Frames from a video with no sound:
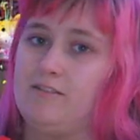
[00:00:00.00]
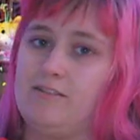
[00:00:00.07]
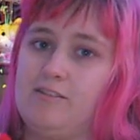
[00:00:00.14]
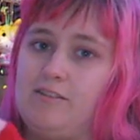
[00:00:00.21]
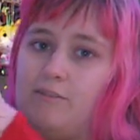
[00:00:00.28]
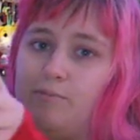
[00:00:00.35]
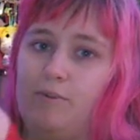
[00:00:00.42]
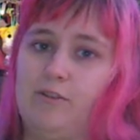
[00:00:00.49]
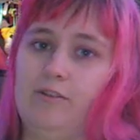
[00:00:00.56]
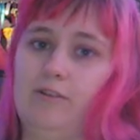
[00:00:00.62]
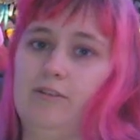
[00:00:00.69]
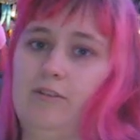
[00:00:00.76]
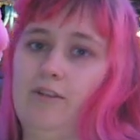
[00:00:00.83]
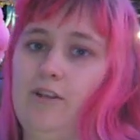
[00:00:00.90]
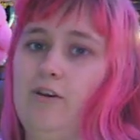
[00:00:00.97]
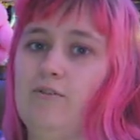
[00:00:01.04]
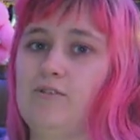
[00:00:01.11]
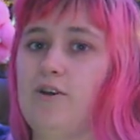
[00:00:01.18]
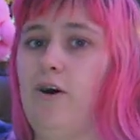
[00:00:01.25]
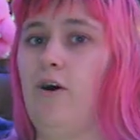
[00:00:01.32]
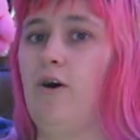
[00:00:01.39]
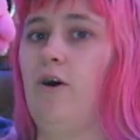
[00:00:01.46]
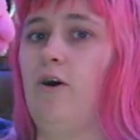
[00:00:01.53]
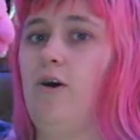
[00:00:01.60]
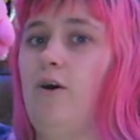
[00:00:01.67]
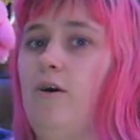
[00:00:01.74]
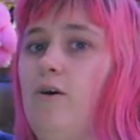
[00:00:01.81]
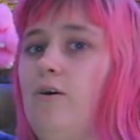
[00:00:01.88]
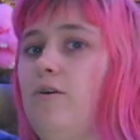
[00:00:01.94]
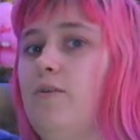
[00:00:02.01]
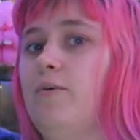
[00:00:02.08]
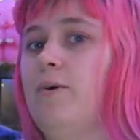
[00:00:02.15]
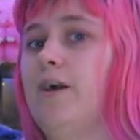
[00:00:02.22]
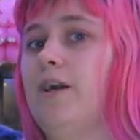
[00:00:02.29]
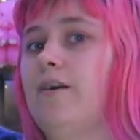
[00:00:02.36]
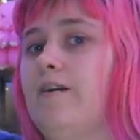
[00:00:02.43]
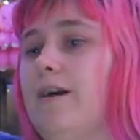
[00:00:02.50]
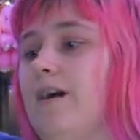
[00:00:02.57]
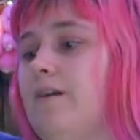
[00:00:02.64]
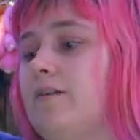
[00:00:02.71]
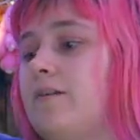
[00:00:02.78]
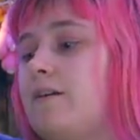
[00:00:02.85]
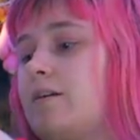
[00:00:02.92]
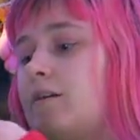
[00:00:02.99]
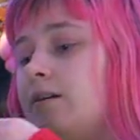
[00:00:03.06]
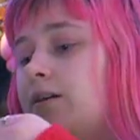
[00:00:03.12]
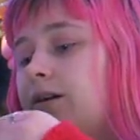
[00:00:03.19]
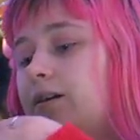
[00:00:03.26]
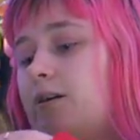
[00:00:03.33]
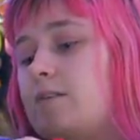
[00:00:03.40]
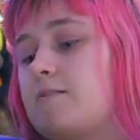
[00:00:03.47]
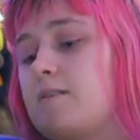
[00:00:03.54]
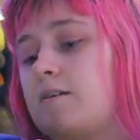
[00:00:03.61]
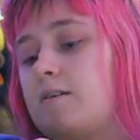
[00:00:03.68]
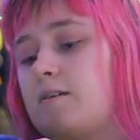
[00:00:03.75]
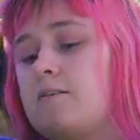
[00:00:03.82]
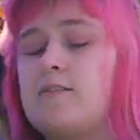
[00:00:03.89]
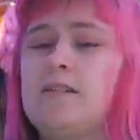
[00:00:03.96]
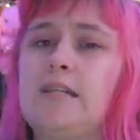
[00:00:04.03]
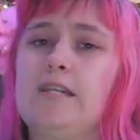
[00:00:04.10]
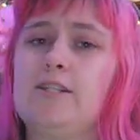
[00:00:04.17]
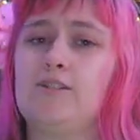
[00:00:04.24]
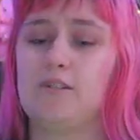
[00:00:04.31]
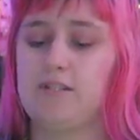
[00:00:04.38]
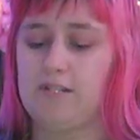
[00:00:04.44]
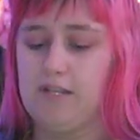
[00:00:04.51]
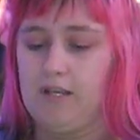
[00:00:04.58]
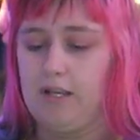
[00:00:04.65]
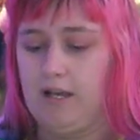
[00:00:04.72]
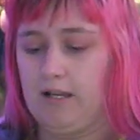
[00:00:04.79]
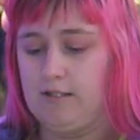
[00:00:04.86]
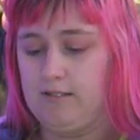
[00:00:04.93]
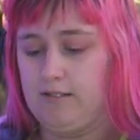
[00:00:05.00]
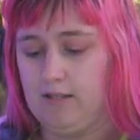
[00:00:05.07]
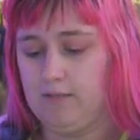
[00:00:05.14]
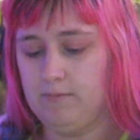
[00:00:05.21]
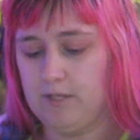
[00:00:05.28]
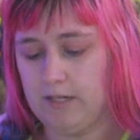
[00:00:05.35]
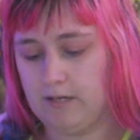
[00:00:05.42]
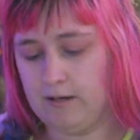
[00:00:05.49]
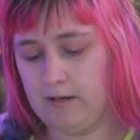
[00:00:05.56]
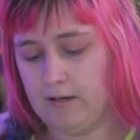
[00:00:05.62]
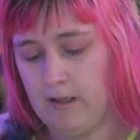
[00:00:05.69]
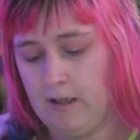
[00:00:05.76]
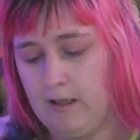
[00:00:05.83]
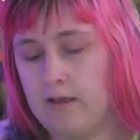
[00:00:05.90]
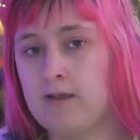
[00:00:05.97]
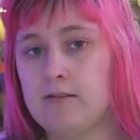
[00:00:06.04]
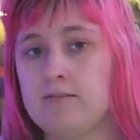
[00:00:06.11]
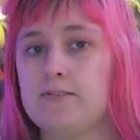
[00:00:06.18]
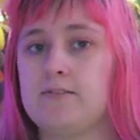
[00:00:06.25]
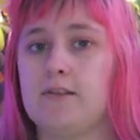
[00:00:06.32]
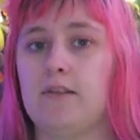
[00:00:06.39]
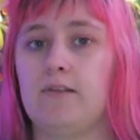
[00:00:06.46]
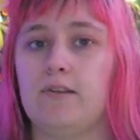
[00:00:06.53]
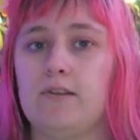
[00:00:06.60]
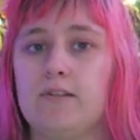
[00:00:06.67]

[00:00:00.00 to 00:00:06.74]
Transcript: this zipper literally goes all the way around. It's an interesting concept, to say the